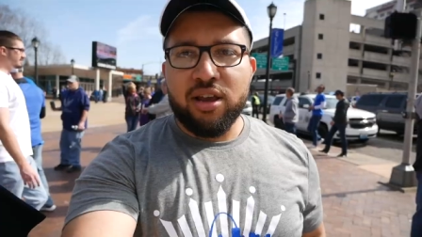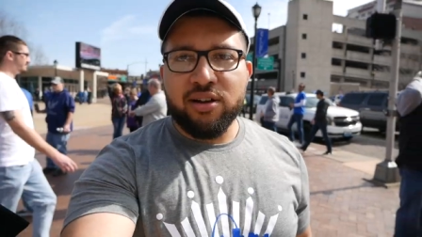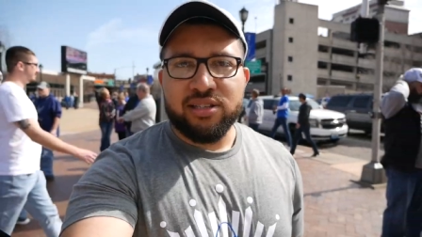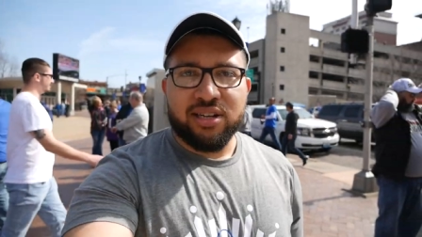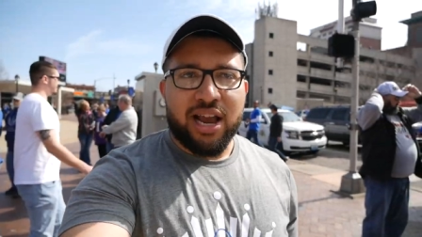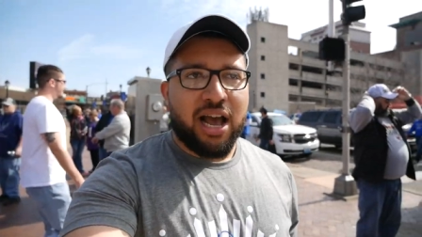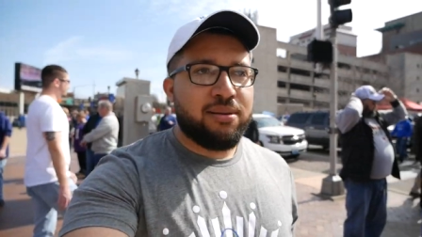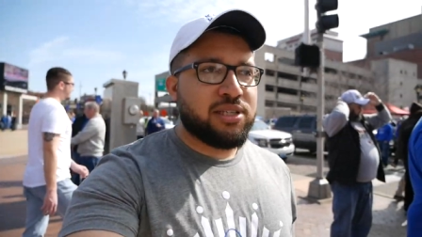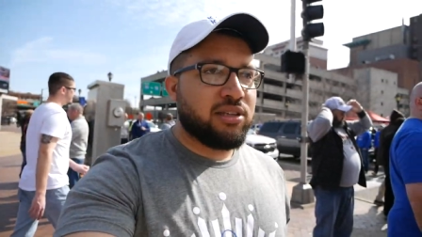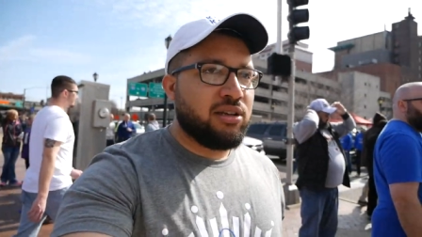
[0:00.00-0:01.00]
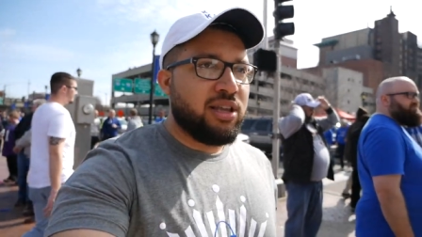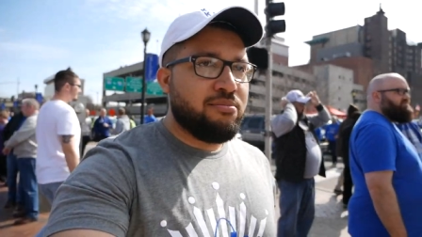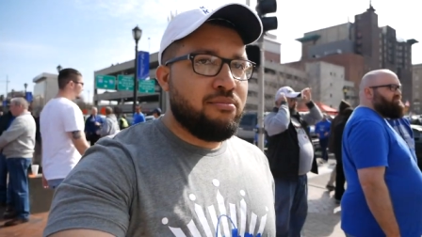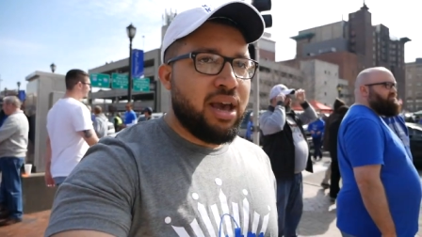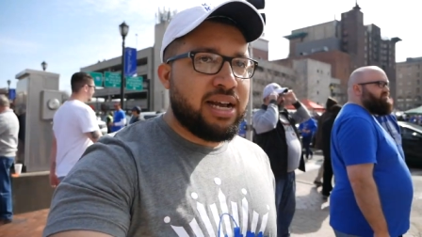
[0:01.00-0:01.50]
There is an absolutely
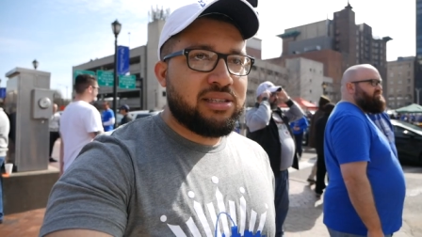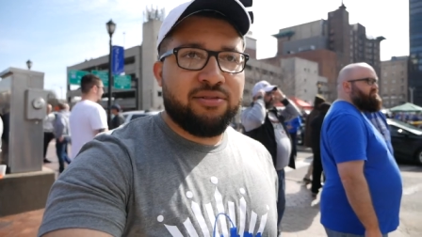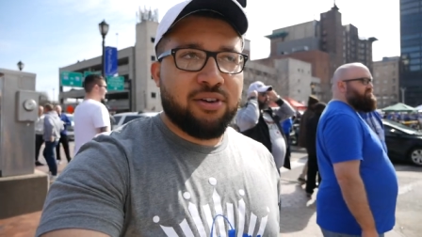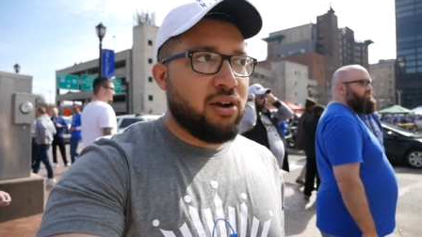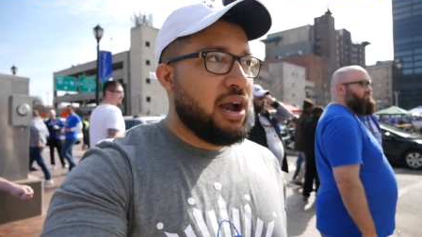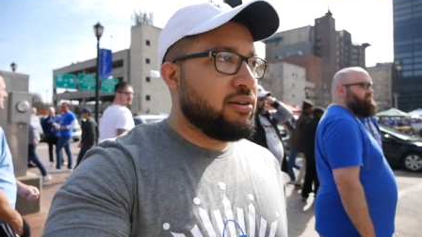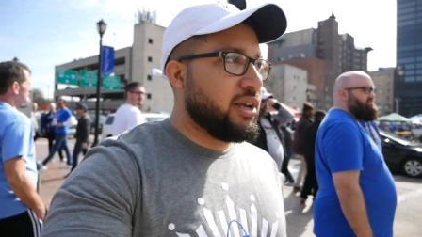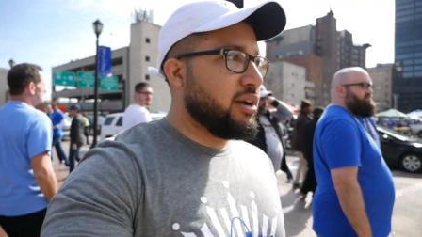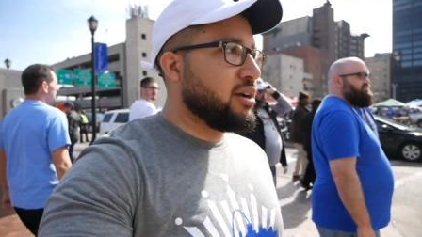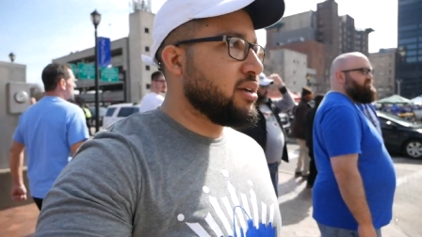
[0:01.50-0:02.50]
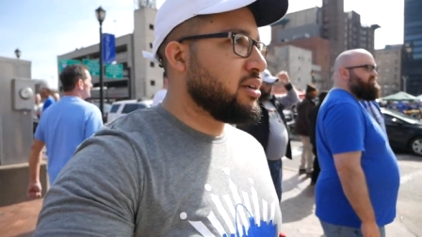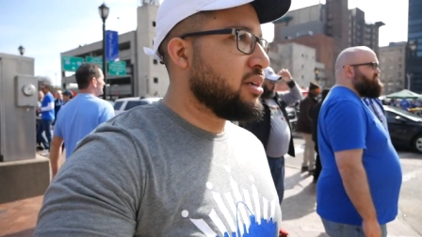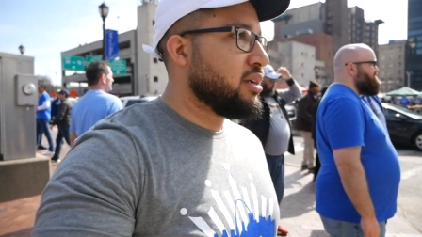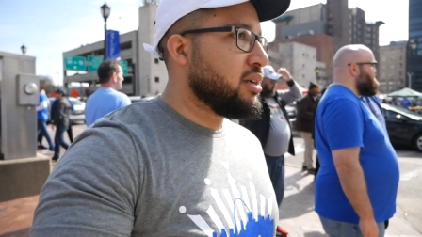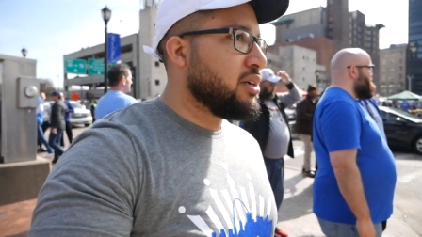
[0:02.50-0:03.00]
massive crowd here.
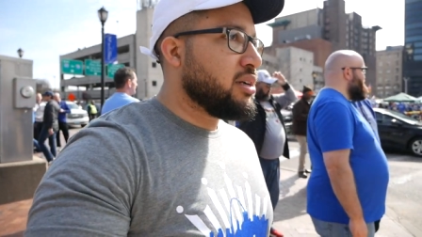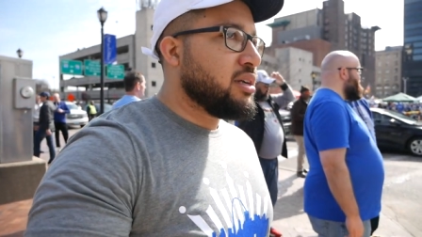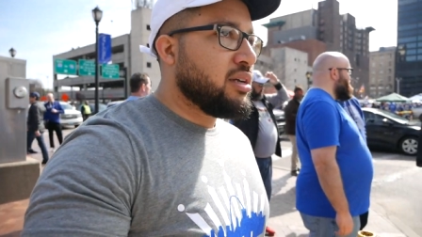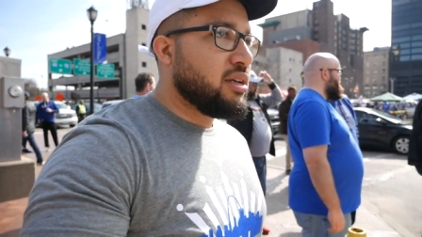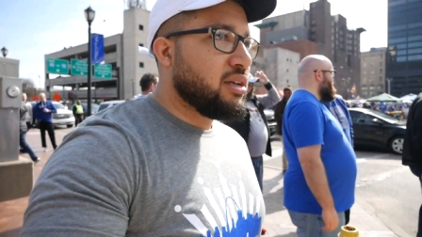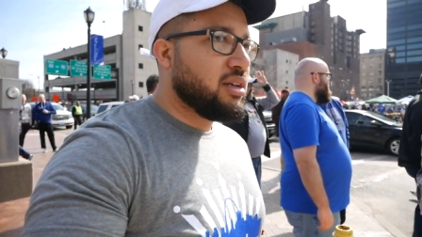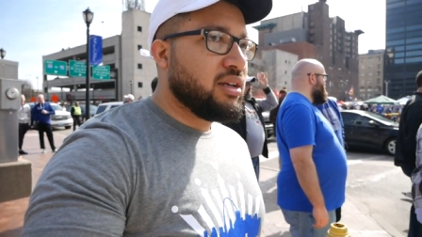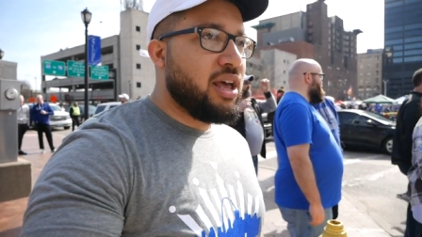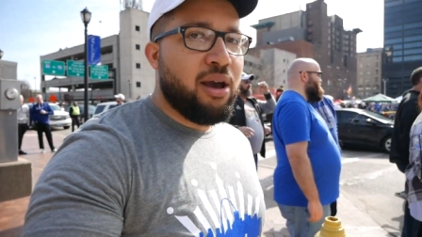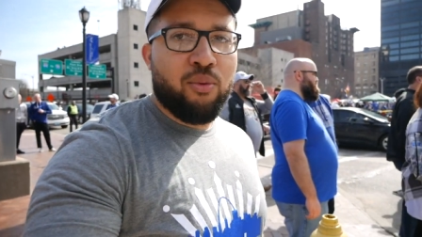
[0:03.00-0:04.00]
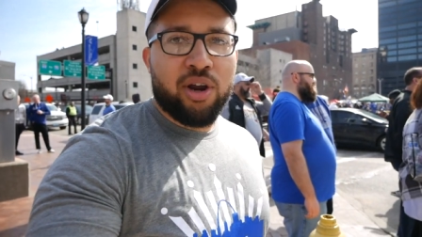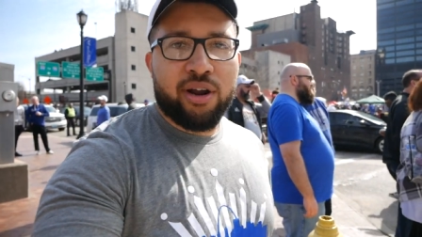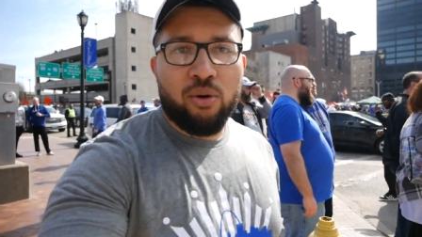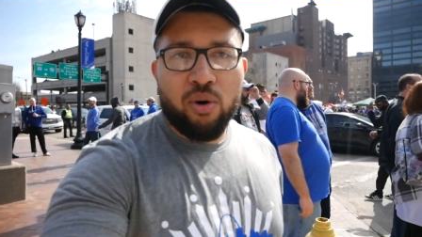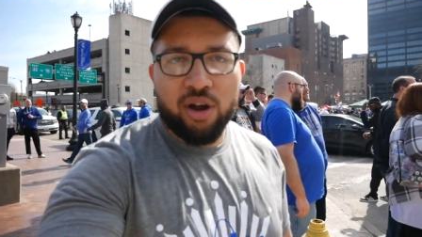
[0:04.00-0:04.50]
And we're
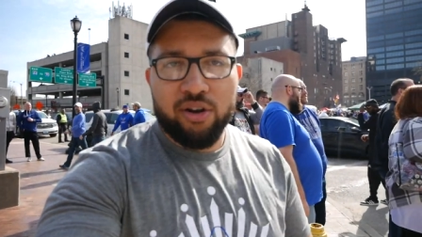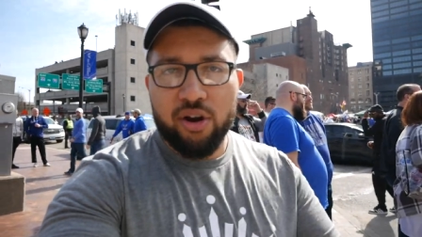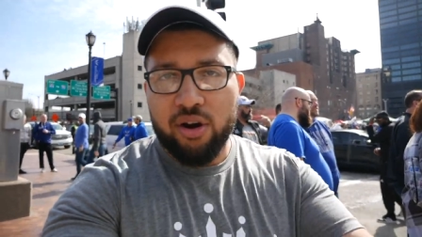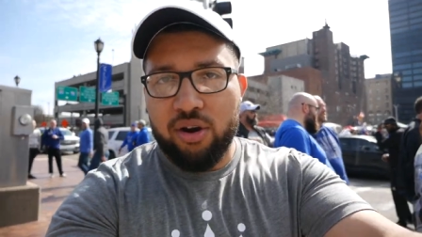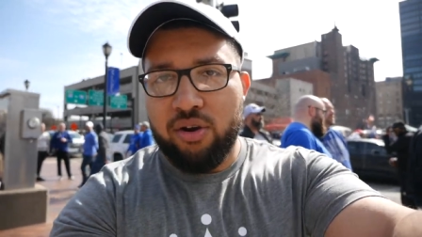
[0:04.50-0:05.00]
gonna wander